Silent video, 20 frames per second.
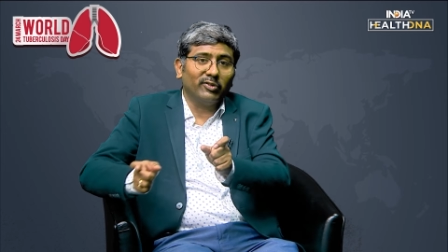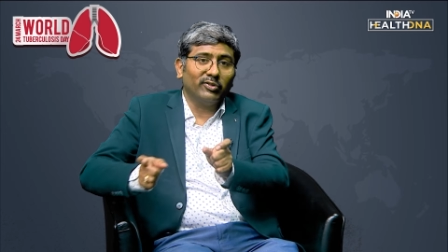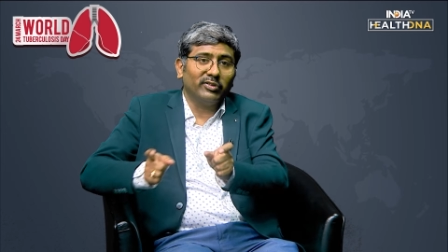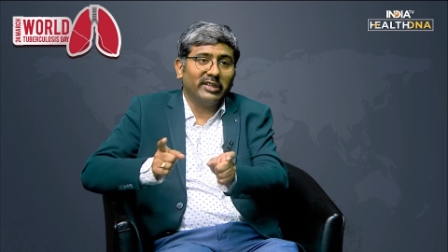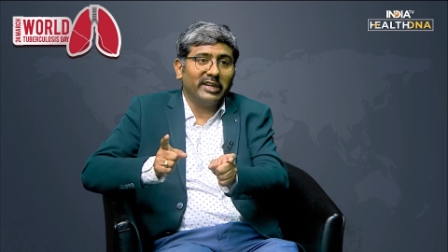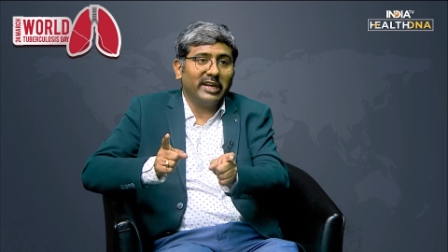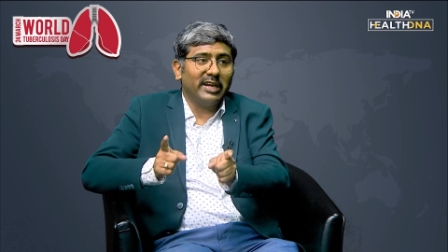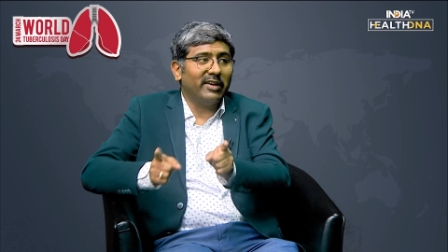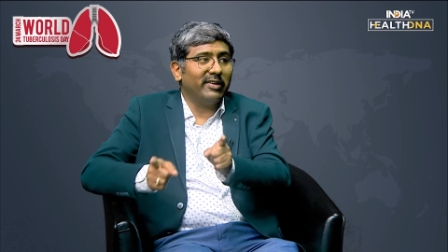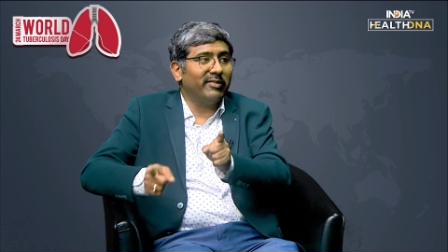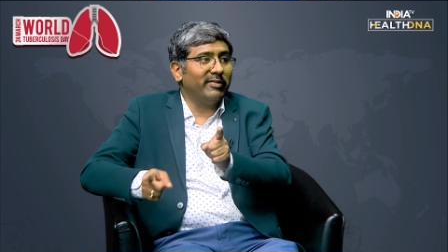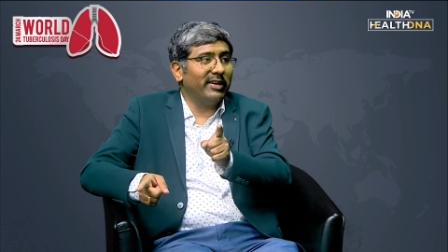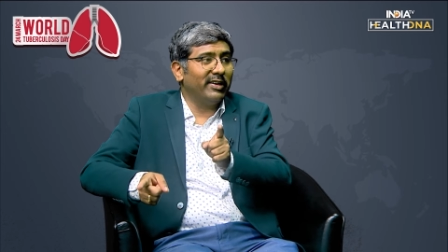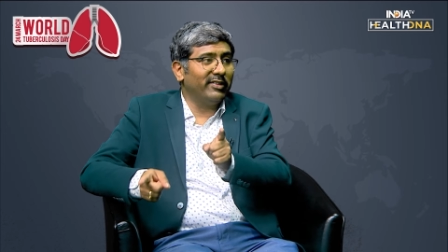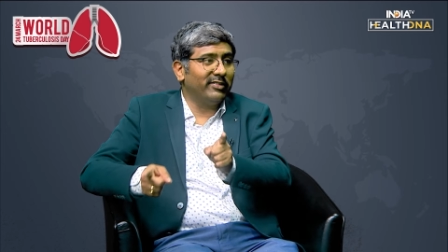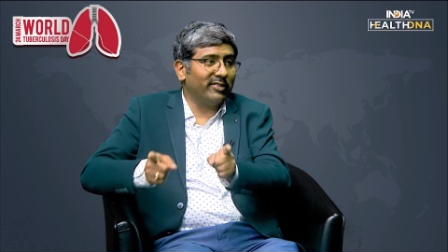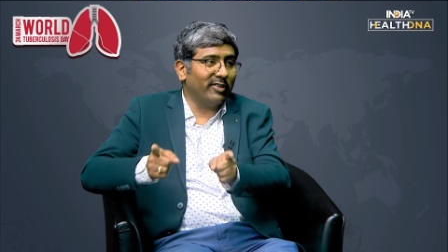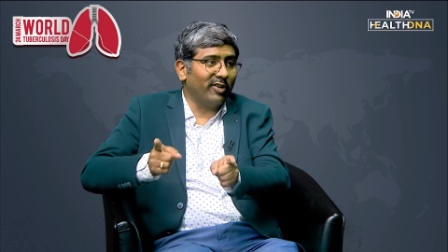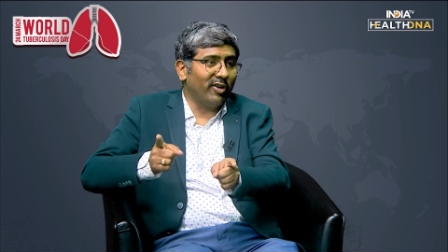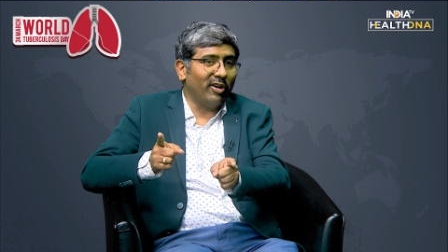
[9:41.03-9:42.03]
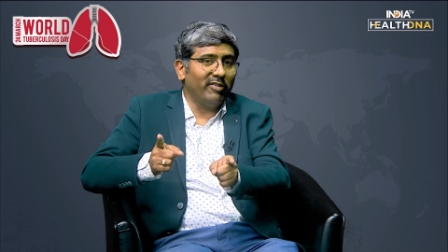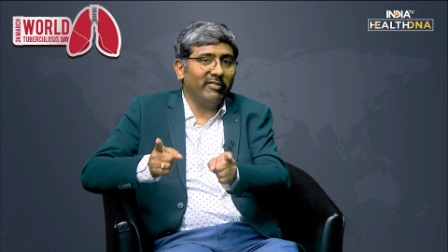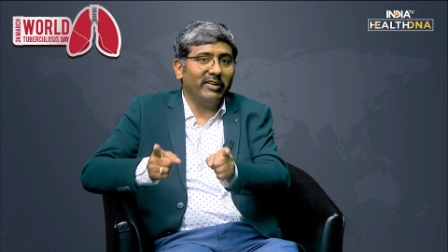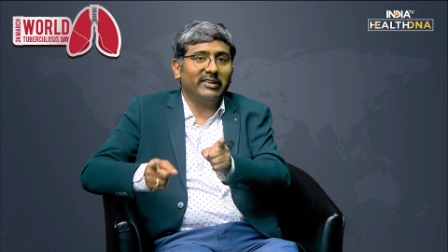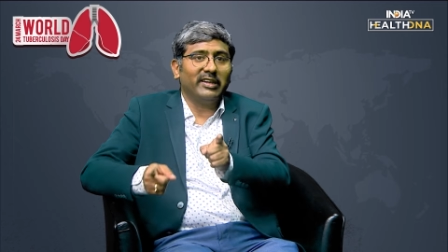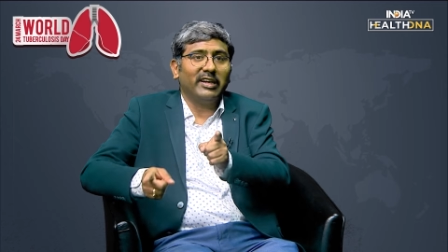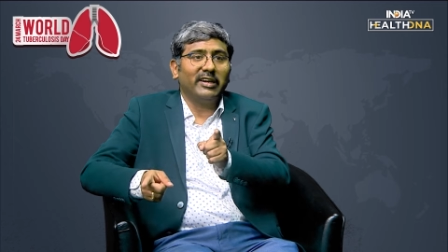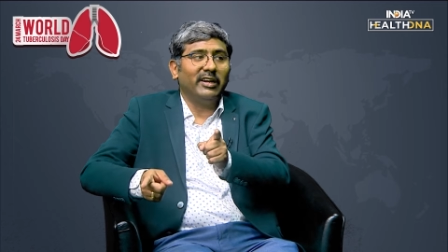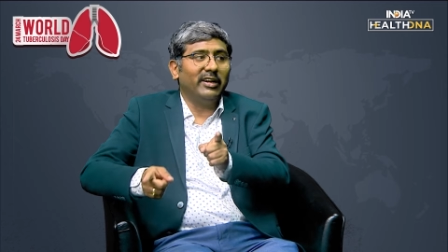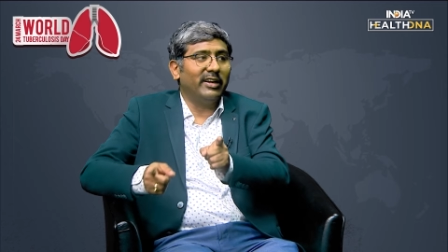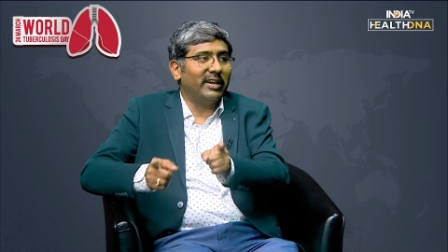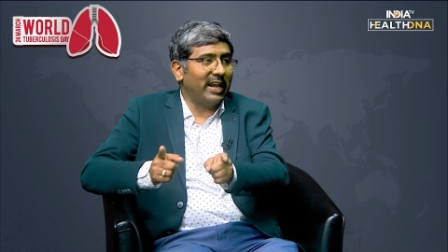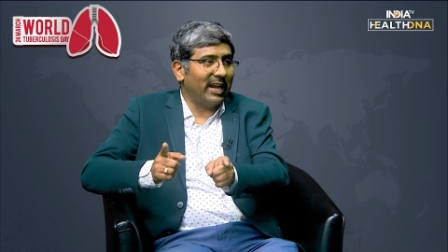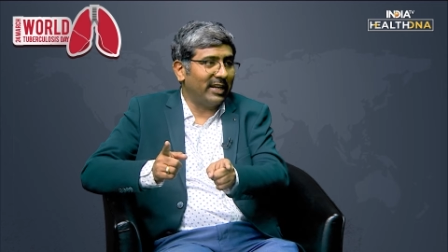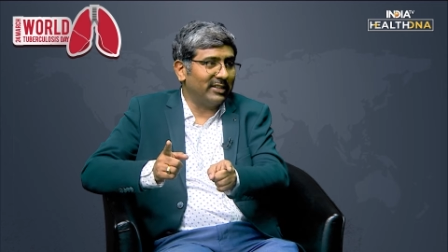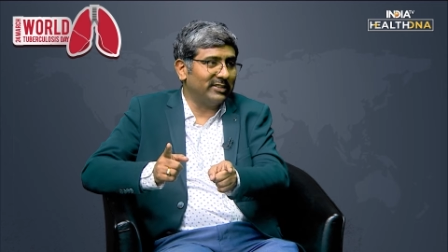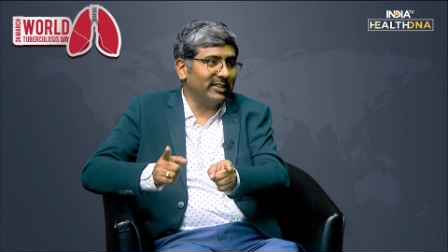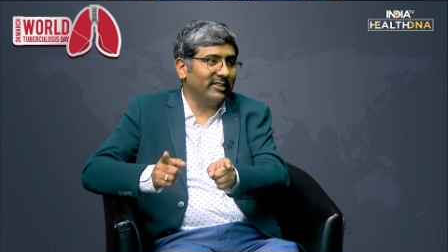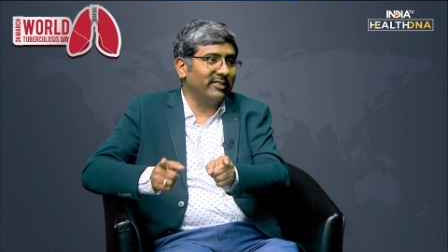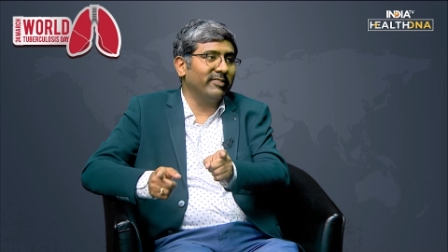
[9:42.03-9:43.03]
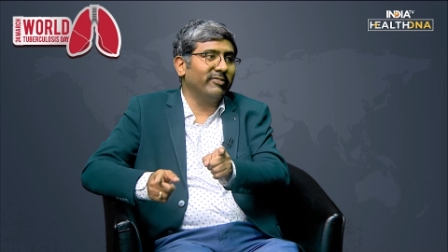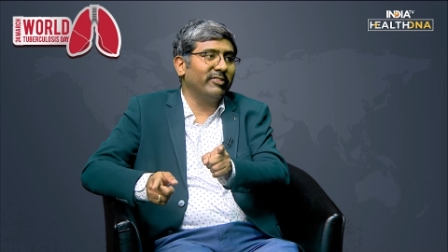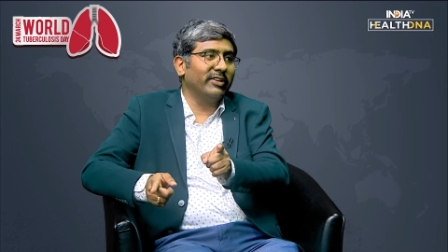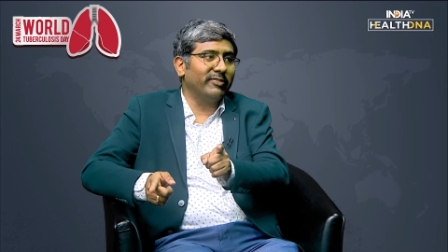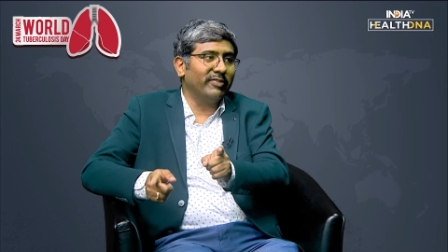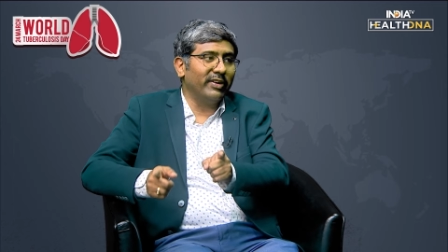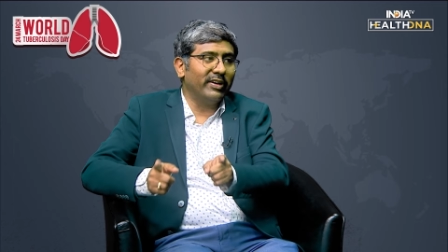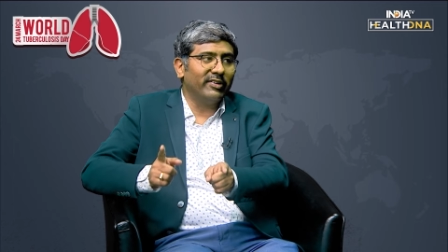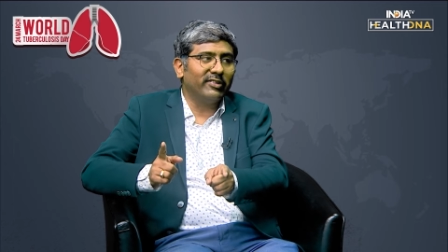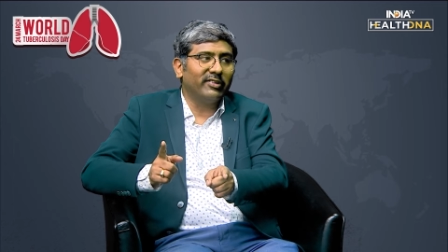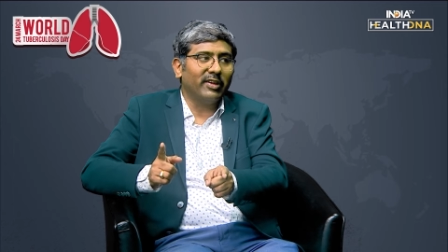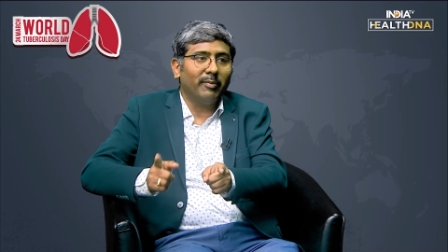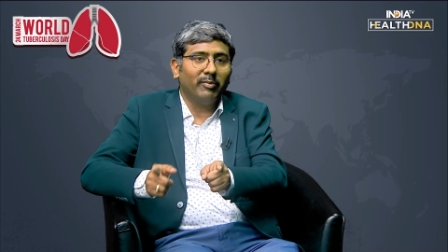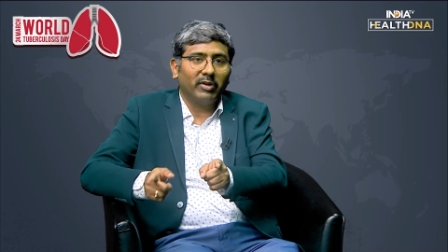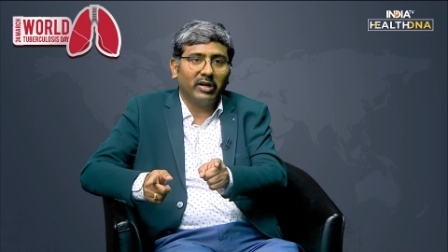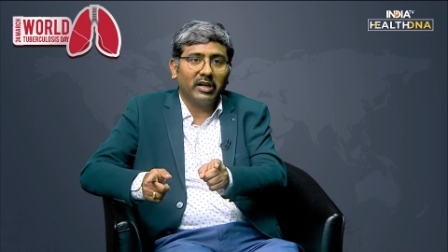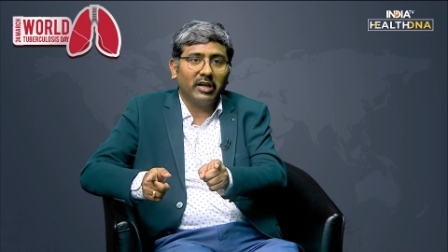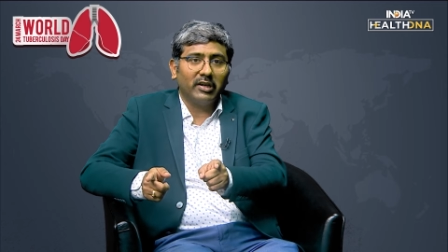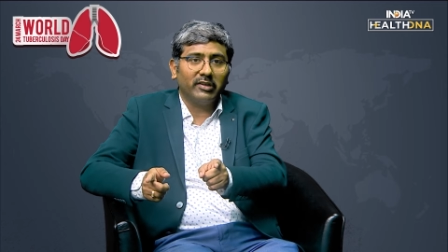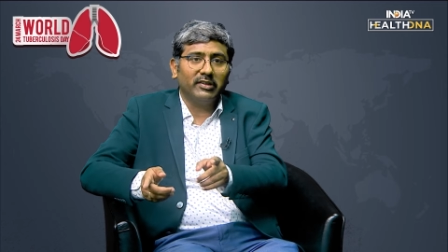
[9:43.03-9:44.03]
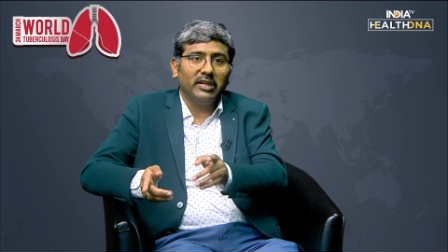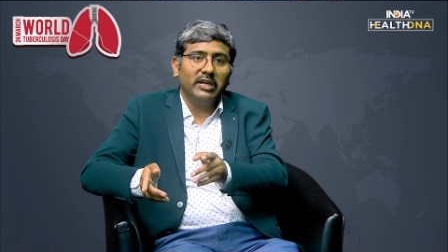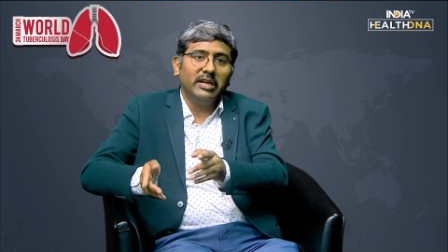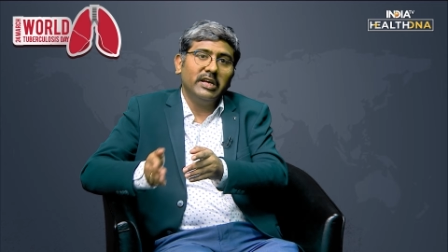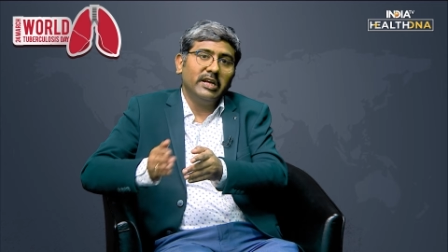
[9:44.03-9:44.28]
So there is always an interaction between some drugs.